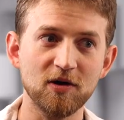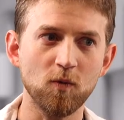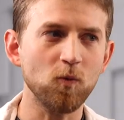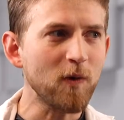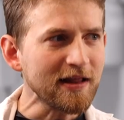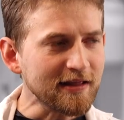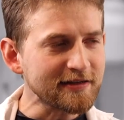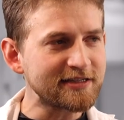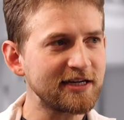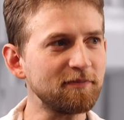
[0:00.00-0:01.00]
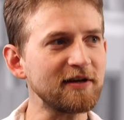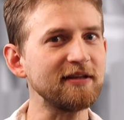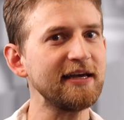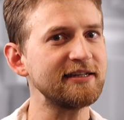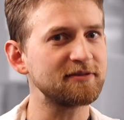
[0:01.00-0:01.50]
Well,
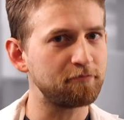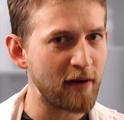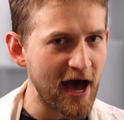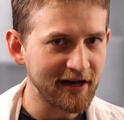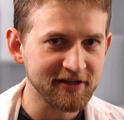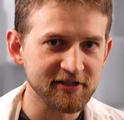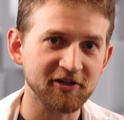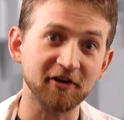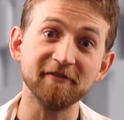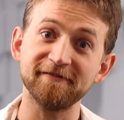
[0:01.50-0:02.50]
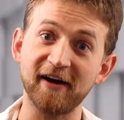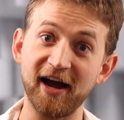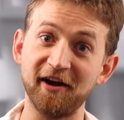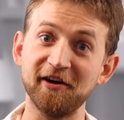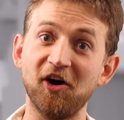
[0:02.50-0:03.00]
typically it's bad to start a
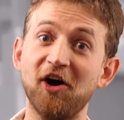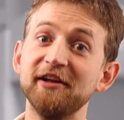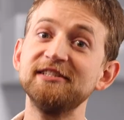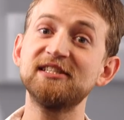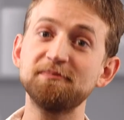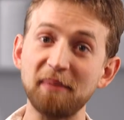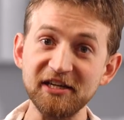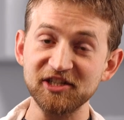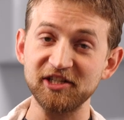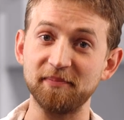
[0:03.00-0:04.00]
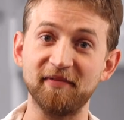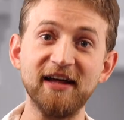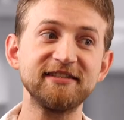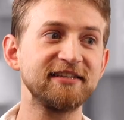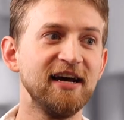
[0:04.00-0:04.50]
fire on a spaceship.
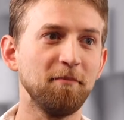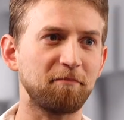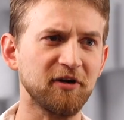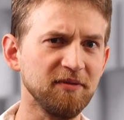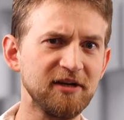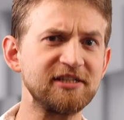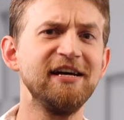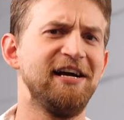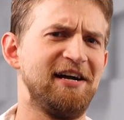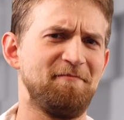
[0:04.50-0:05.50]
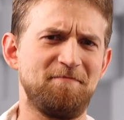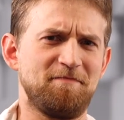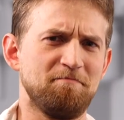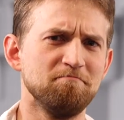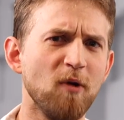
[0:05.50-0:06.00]
That's pretty much
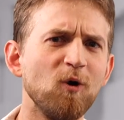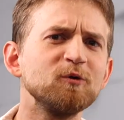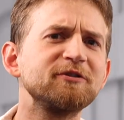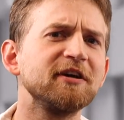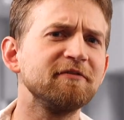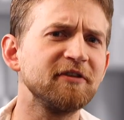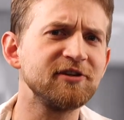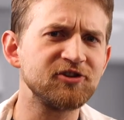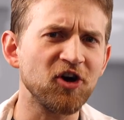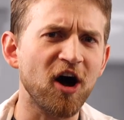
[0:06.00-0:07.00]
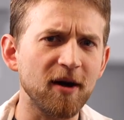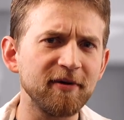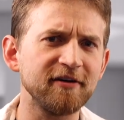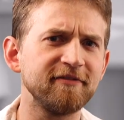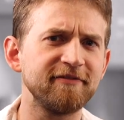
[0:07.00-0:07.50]
most of the job
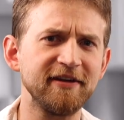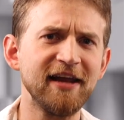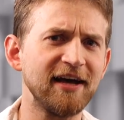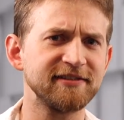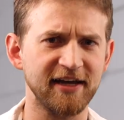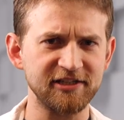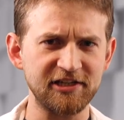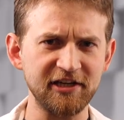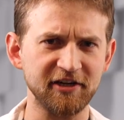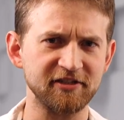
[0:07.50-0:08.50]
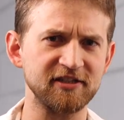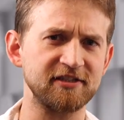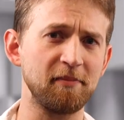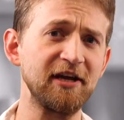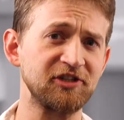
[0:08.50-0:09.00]
of NASA engineers, just
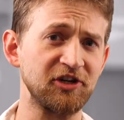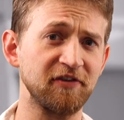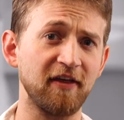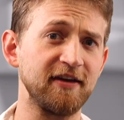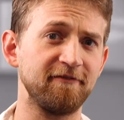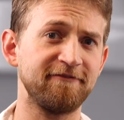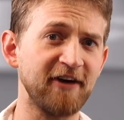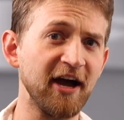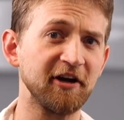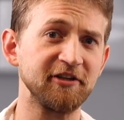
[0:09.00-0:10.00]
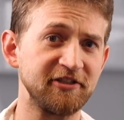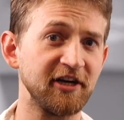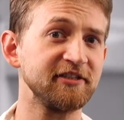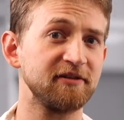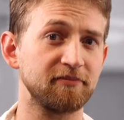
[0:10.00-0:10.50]
to make sure that fire
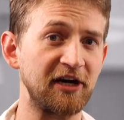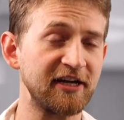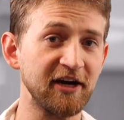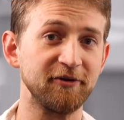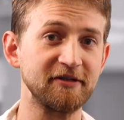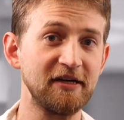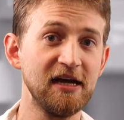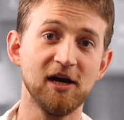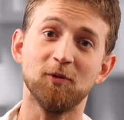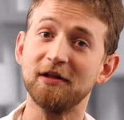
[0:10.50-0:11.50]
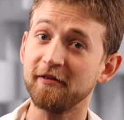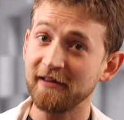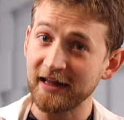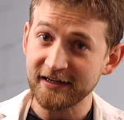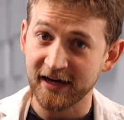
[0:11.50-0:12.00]
doesn't break out. Well, in the
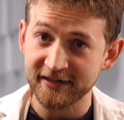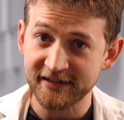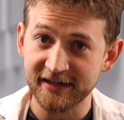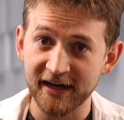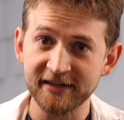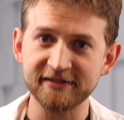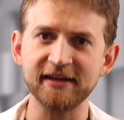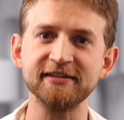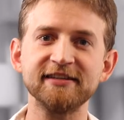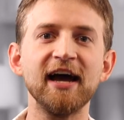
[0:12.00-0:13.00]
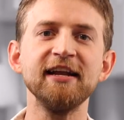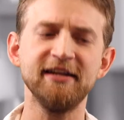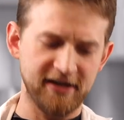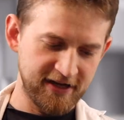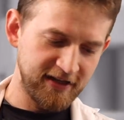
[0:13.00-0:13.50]
late 1990s, they
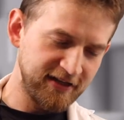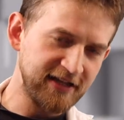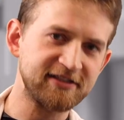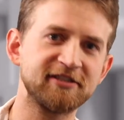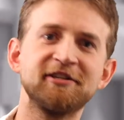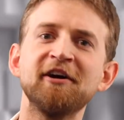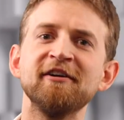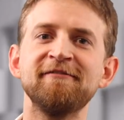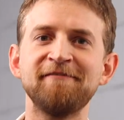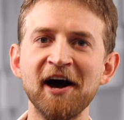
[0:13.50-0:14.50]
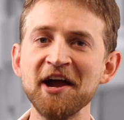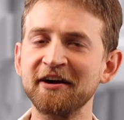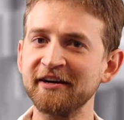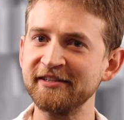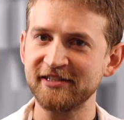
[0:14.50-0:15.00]
decided, let's start a
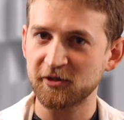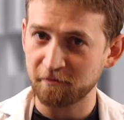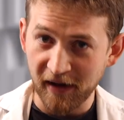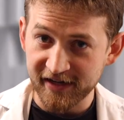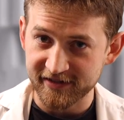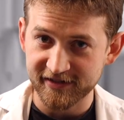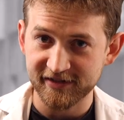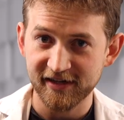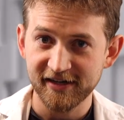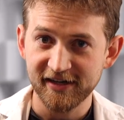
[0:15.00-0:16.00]
fire in space.